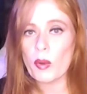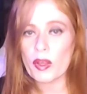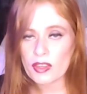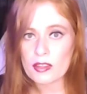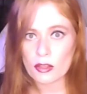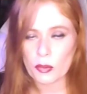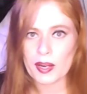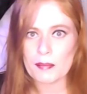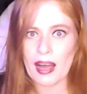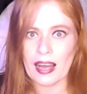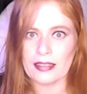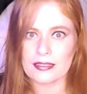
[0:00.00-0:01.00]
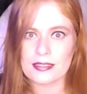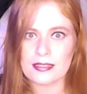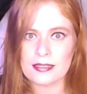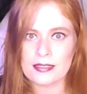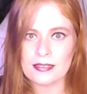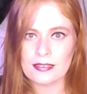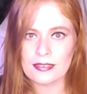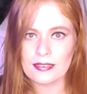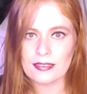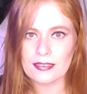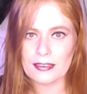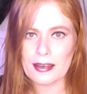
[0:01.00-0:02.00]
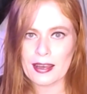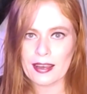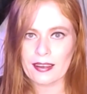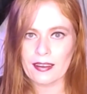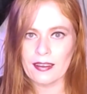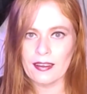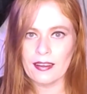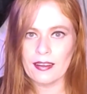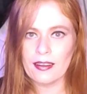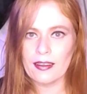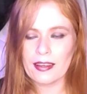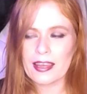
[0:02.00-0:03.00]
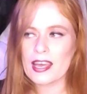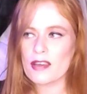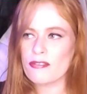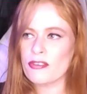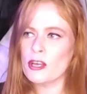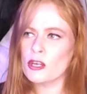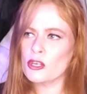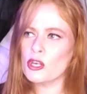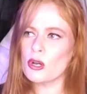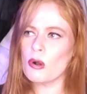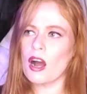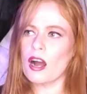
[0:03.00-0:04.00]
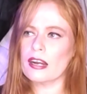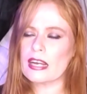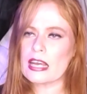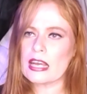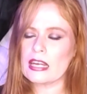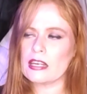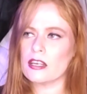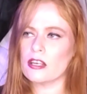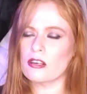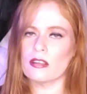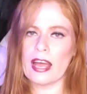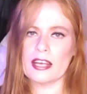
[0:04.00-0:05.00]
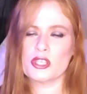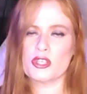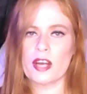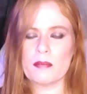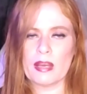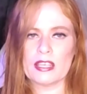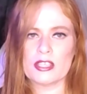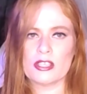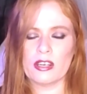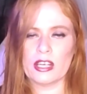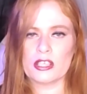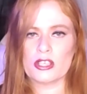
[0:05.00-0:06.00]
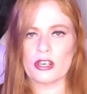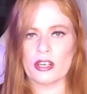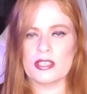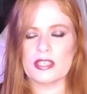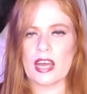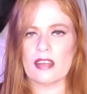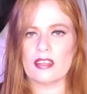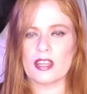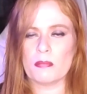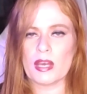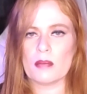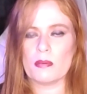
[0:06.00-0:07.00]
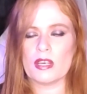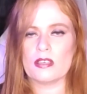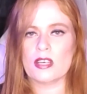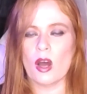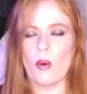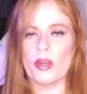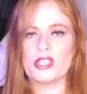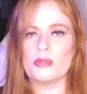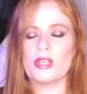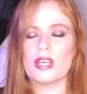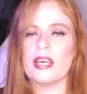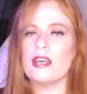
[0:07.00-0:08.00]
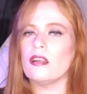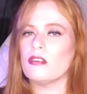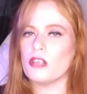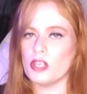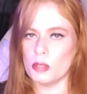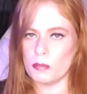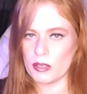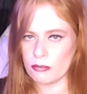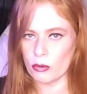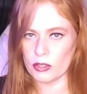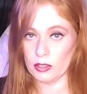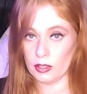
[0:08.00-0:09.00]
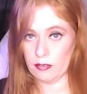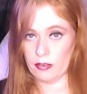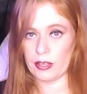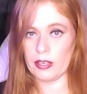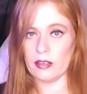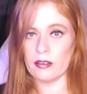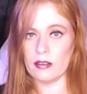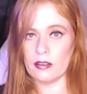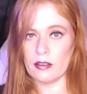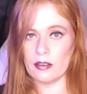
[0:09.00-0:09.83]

within the 3 months. Okay? If you are in your last trimester and it turns out that the baby is going to kill you before delivery,